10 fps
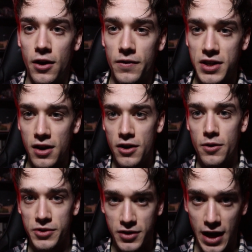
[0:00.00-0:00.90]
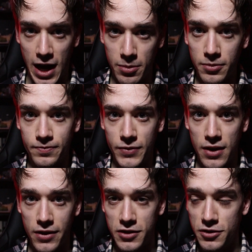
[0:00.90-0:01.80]
Now, obviously, I know what's going to happen
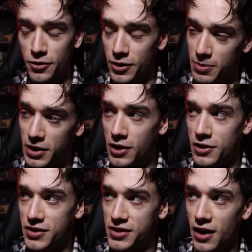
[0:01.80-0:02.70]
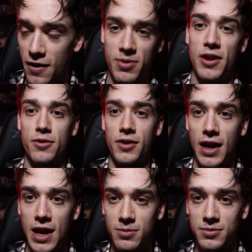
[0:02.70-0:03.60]
in this story because I've played through the
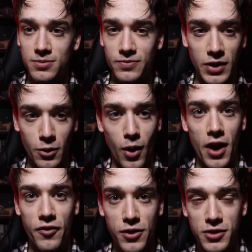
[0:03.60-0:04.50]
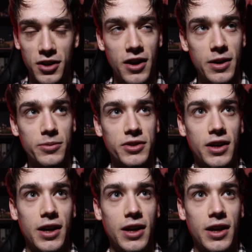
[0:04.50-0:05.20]
game quite a few times,